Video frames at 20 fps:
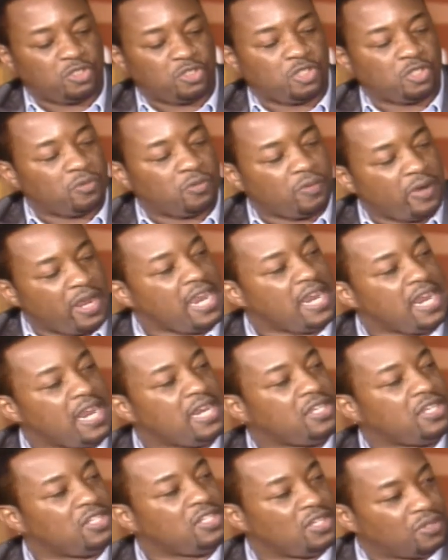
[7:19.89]

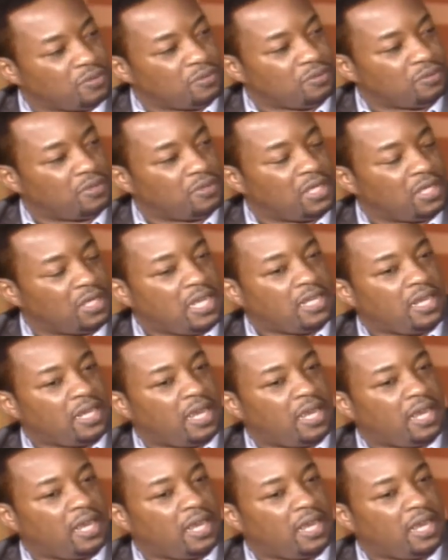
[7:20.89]
train you mm -hmm